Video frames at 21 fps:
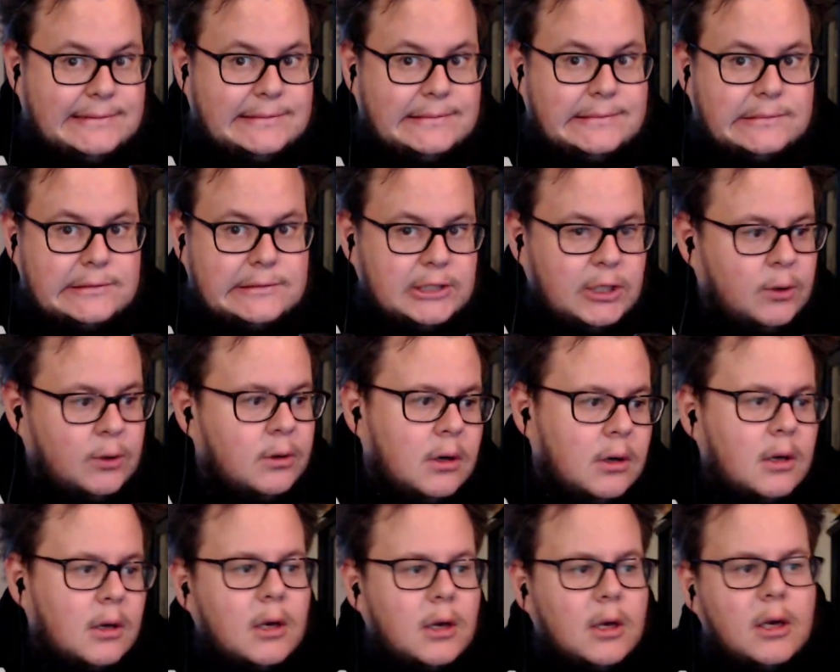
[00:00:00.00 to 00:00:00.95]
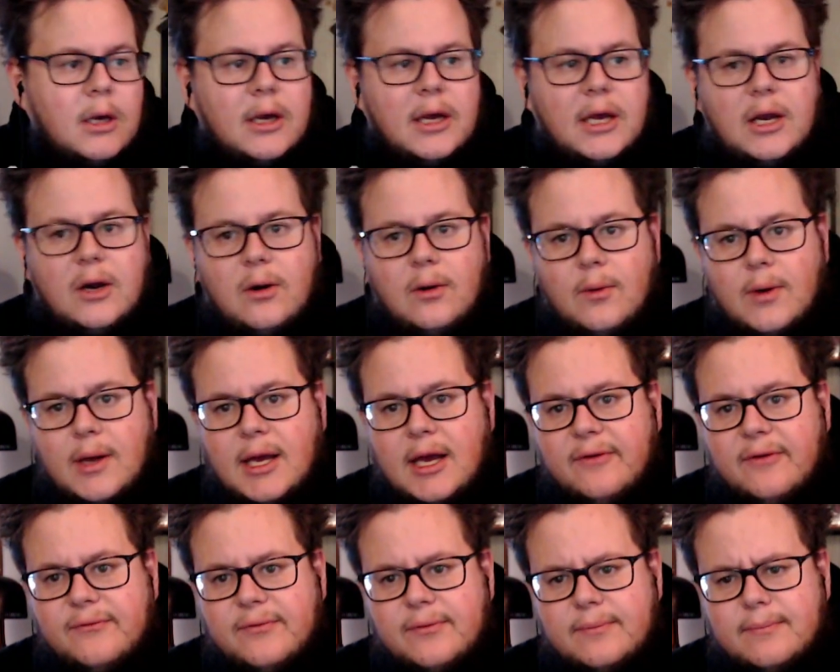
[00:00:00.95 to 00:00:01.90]
So here we
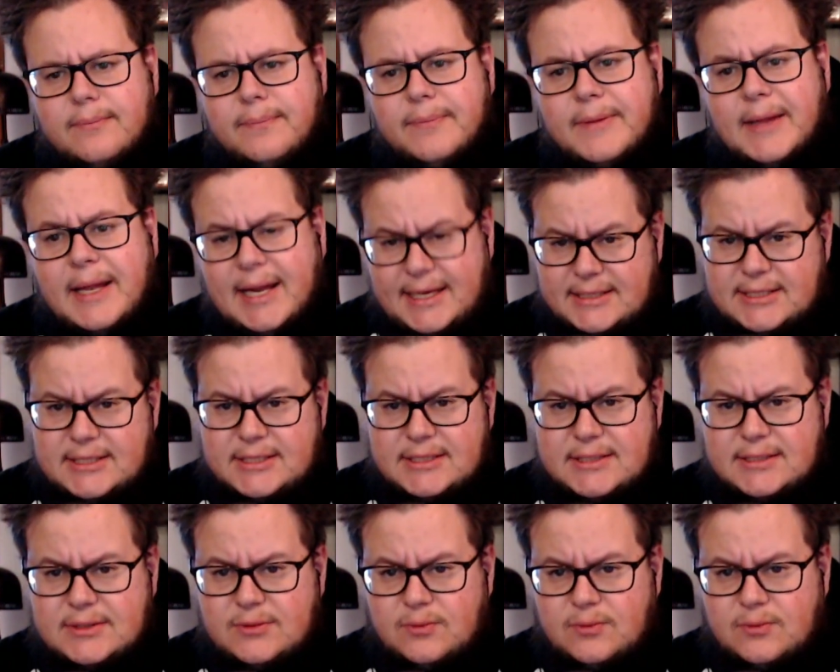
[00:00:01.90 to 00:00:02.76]
have the latest